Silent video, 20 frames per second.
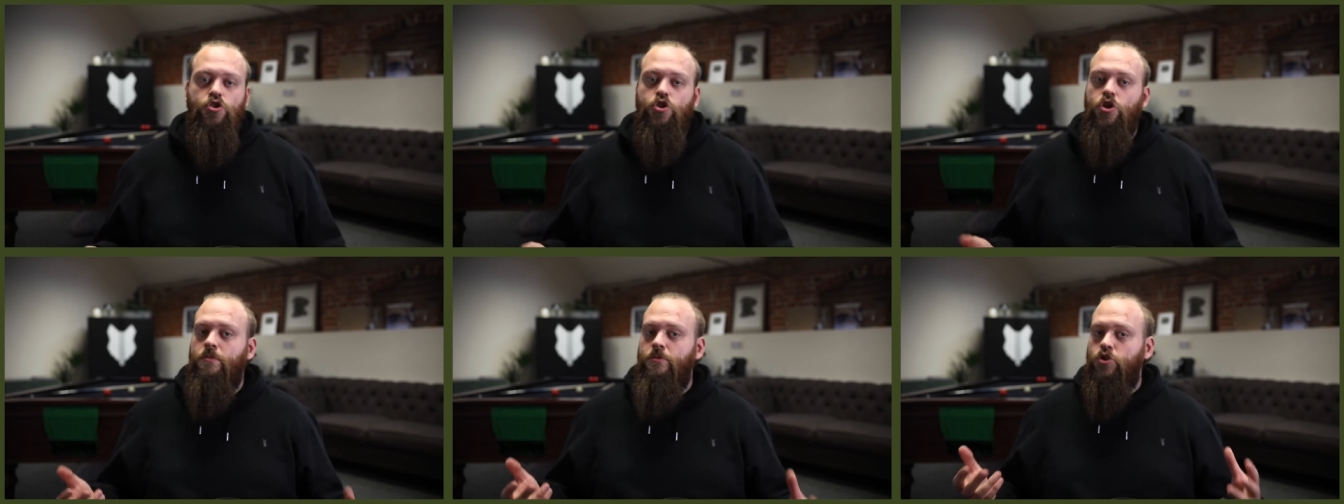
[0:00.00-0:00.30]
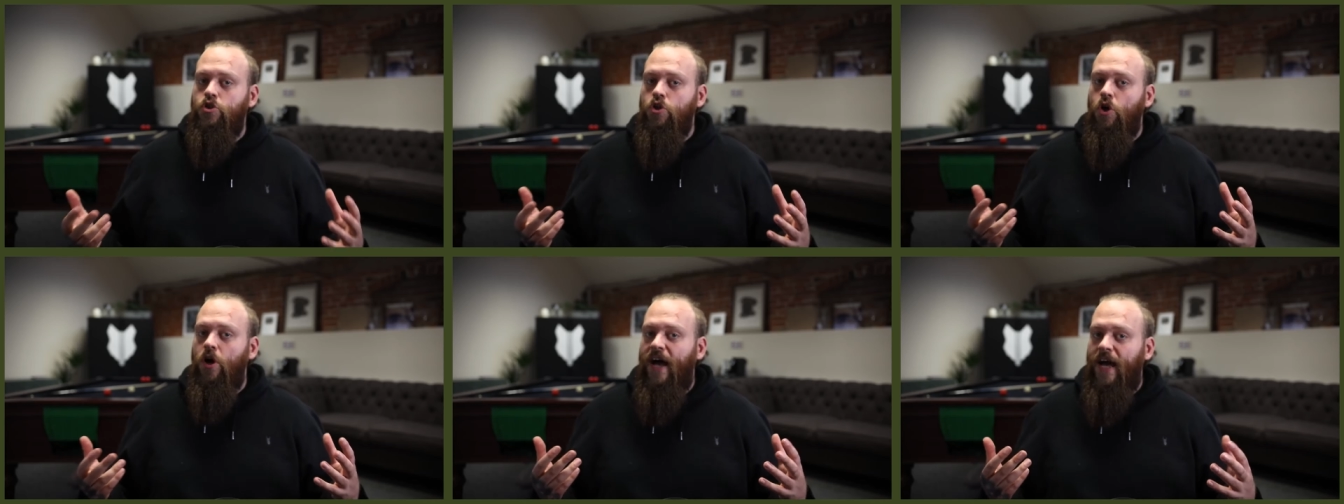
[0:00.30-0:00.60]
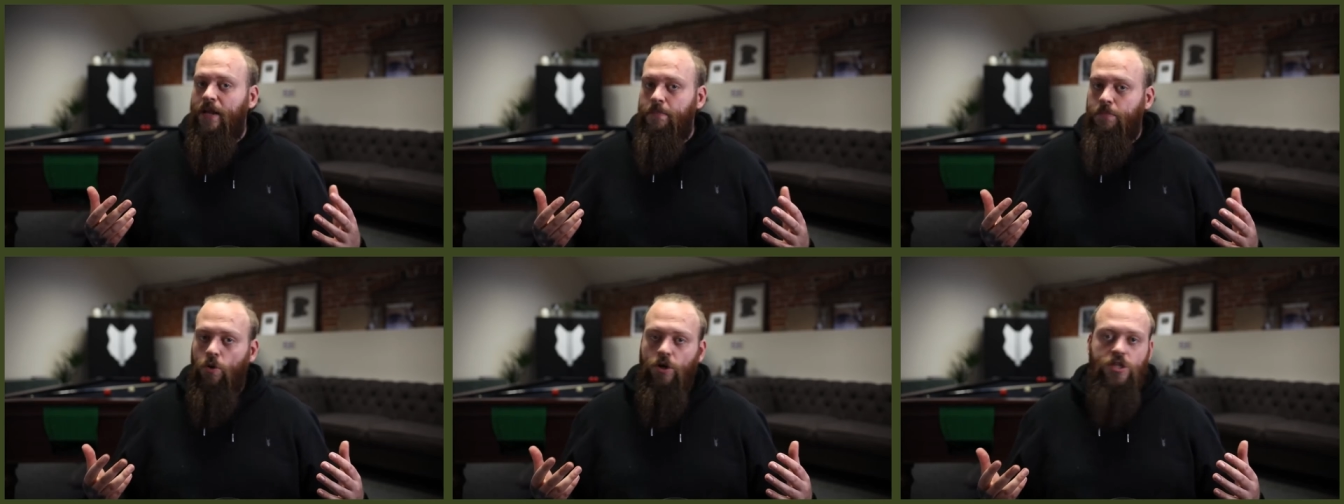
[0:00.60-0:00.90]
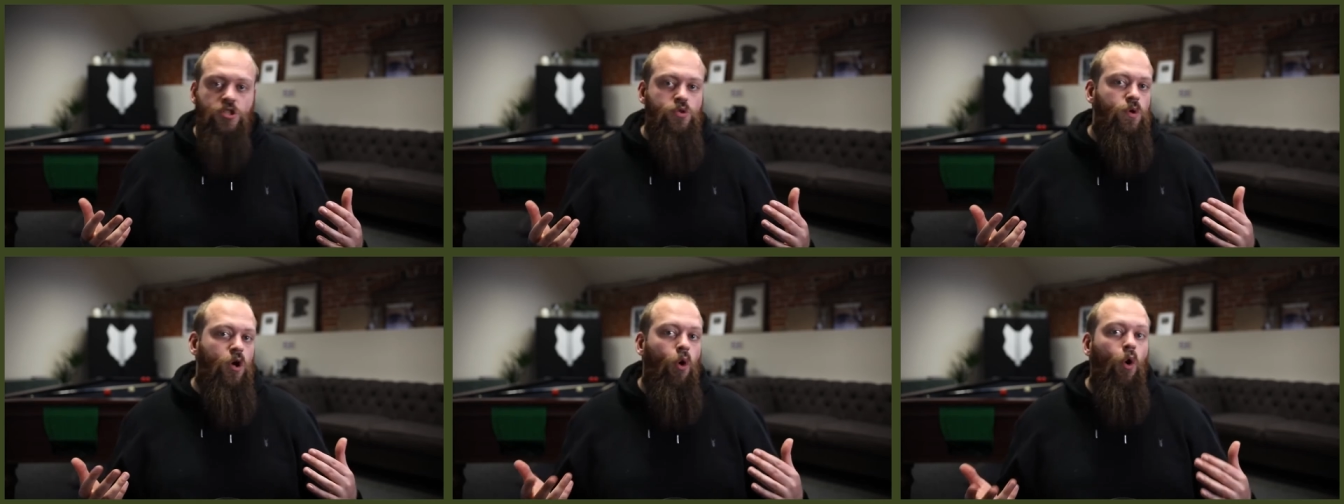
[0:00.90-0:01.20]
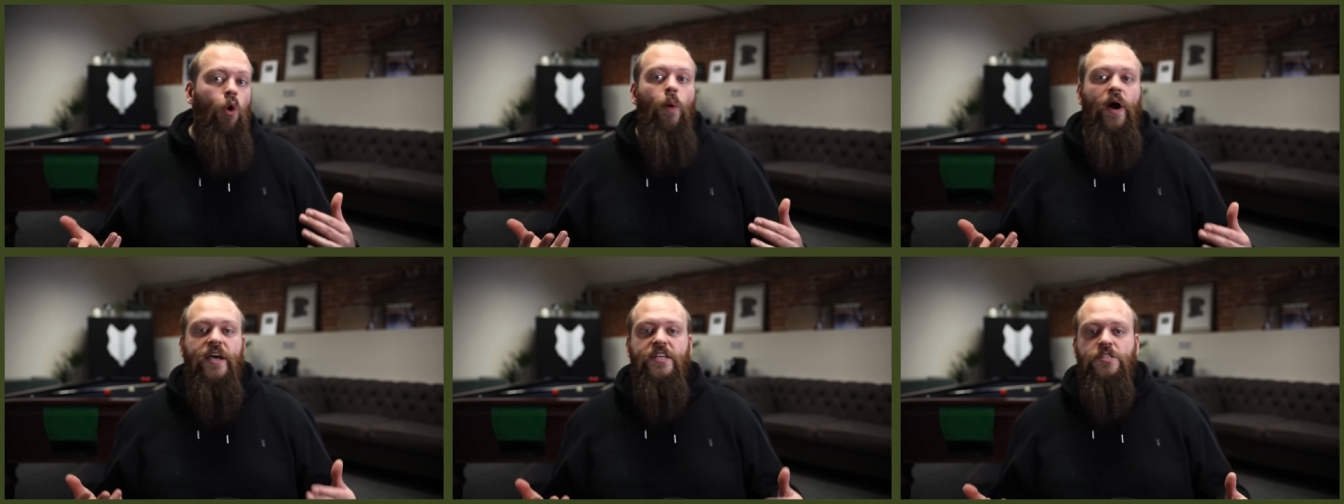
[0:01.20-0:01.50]
German short-haired pointer will
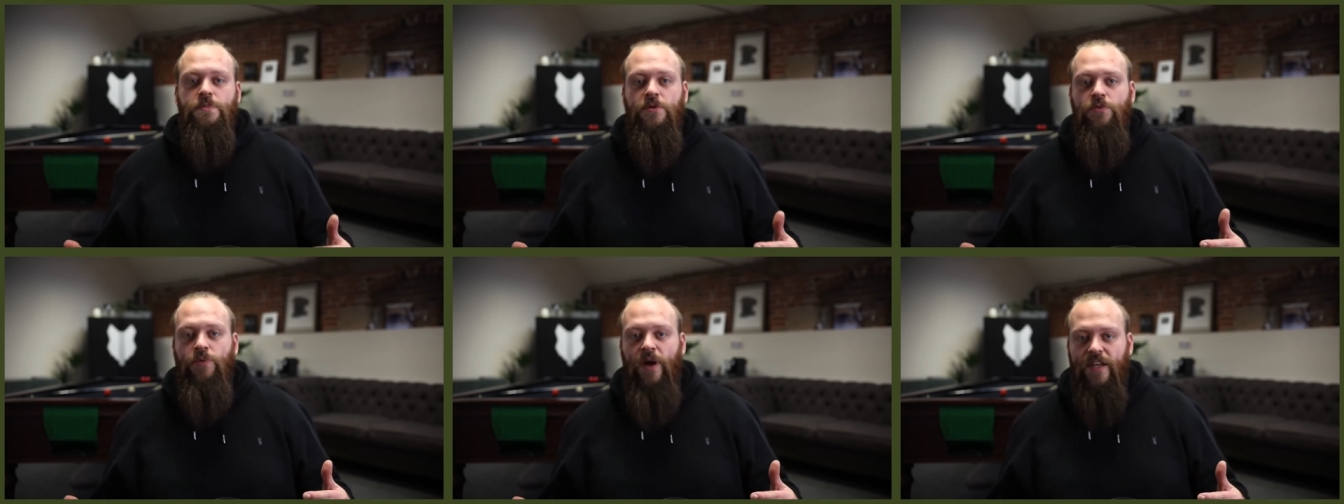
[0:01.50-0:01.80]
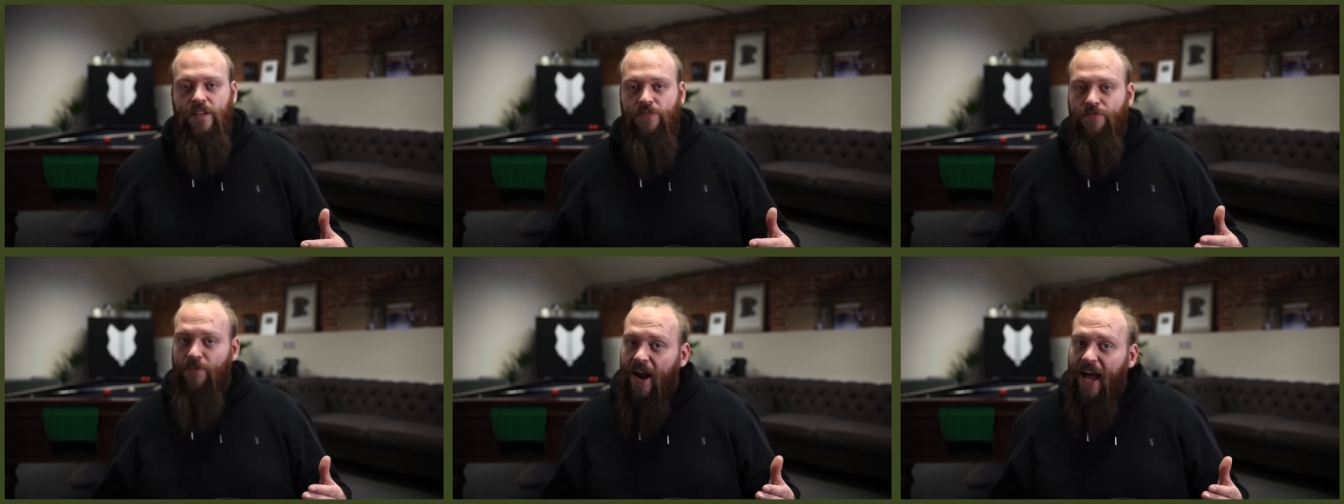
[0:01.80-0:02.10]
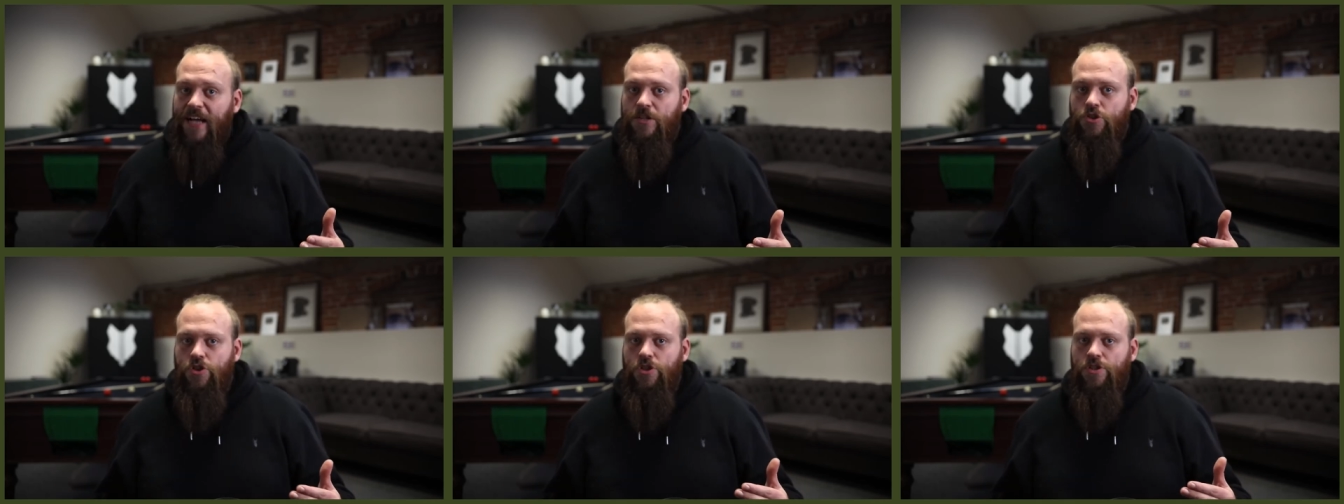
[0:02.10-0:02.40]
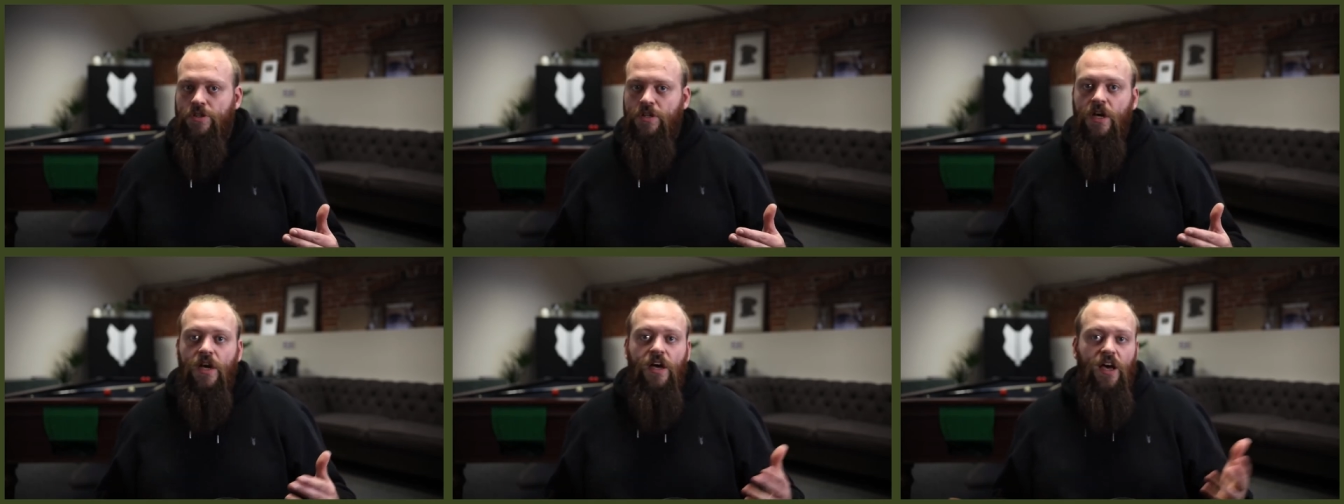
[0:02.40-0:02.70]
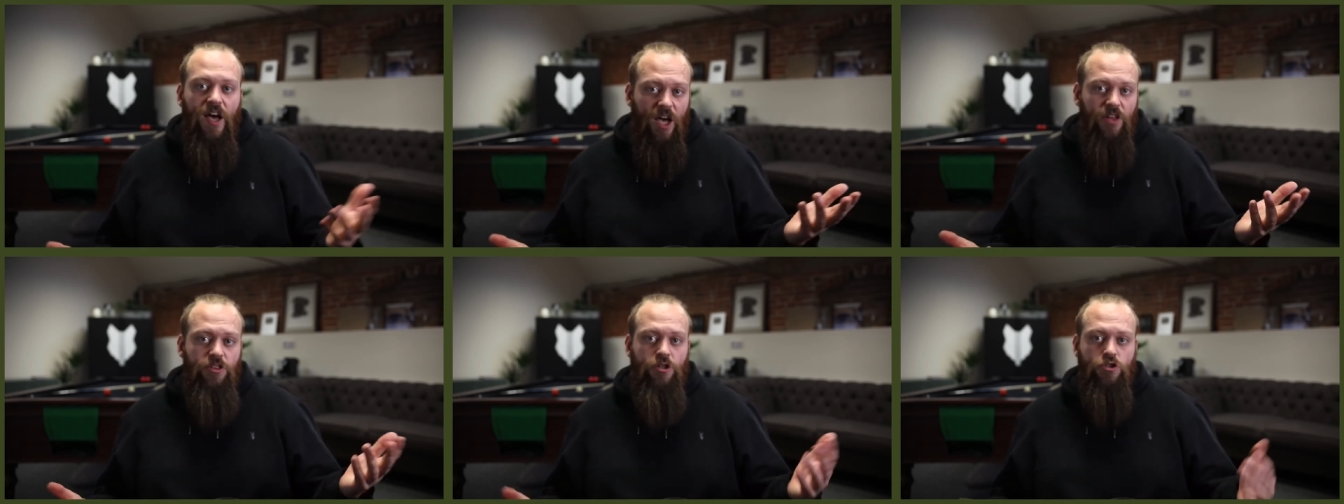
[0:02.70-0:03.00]
always be ready for action
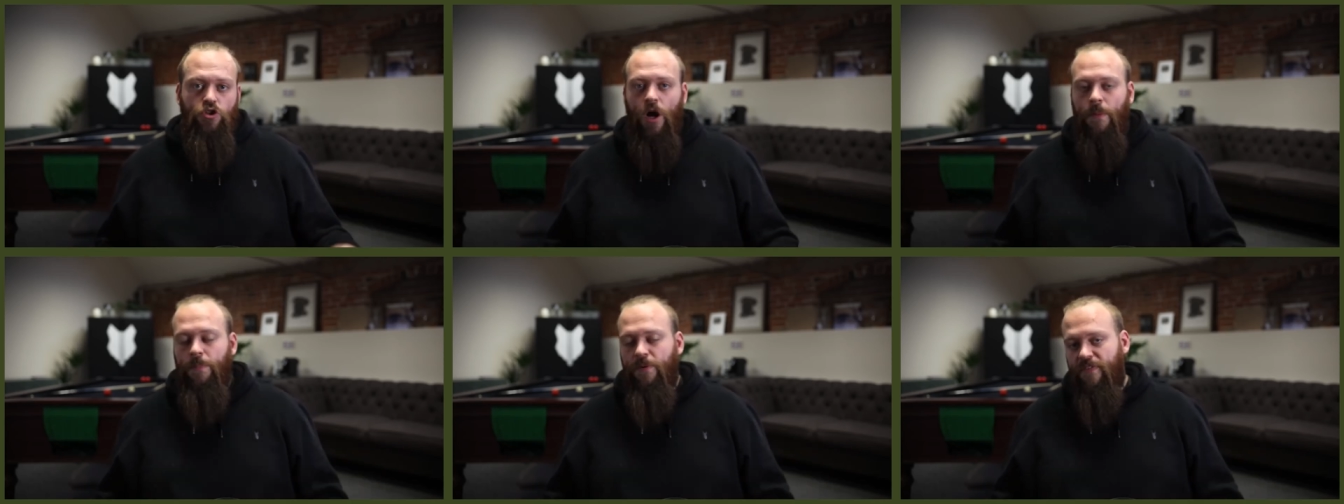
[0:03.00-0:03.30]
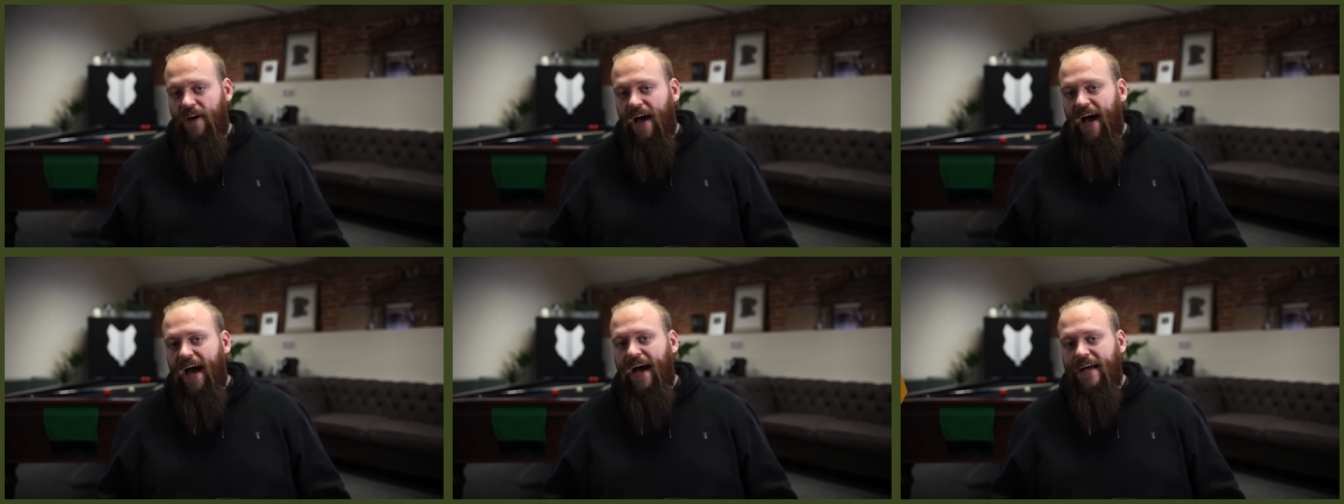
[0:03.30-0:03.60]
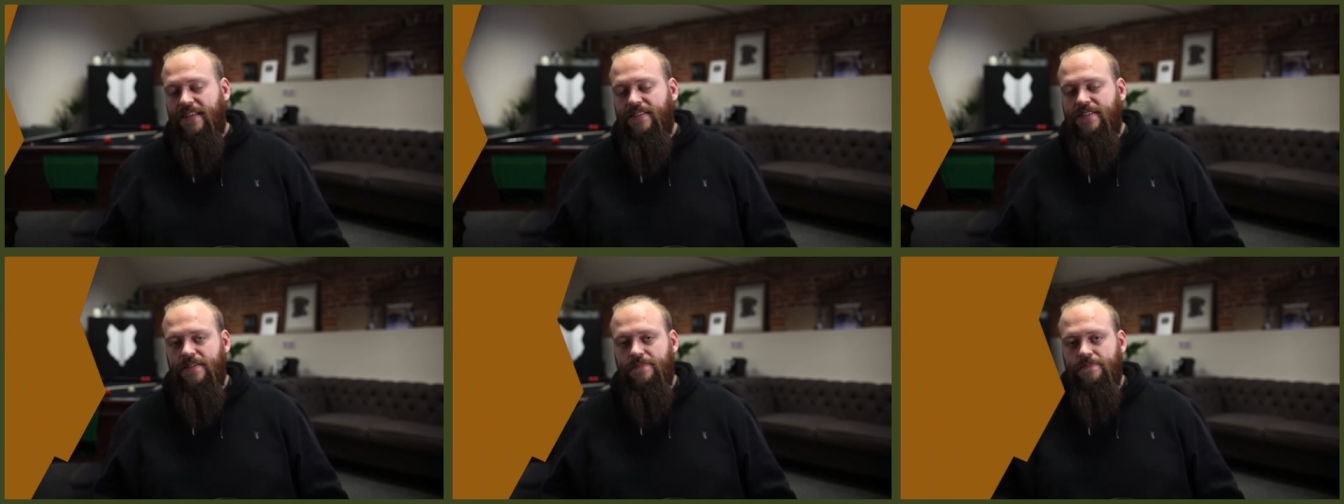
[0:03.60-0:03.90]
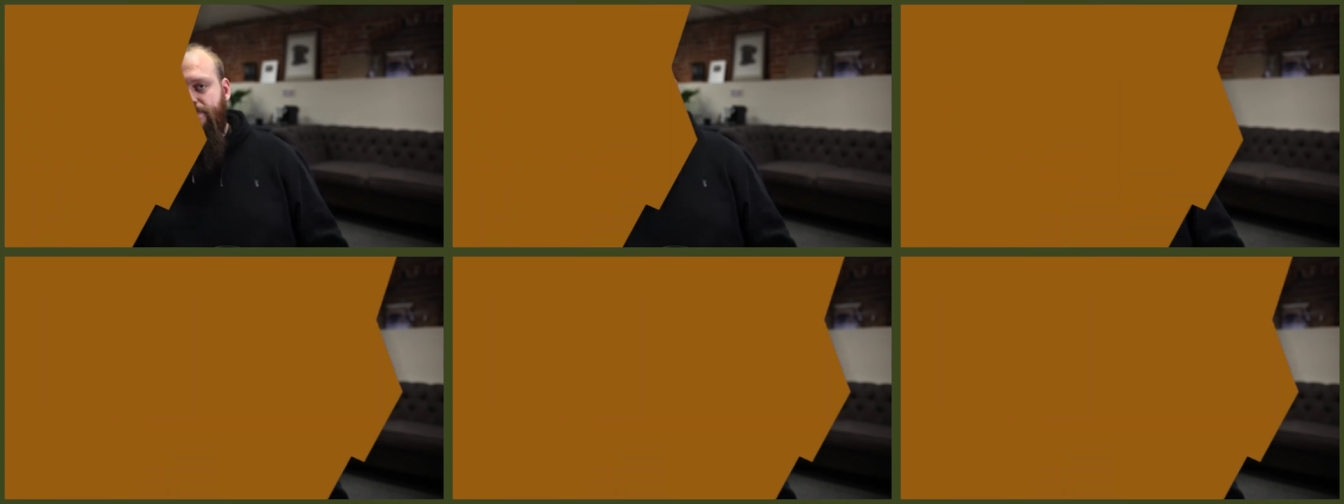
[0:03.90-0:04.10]
at the drop of a hat.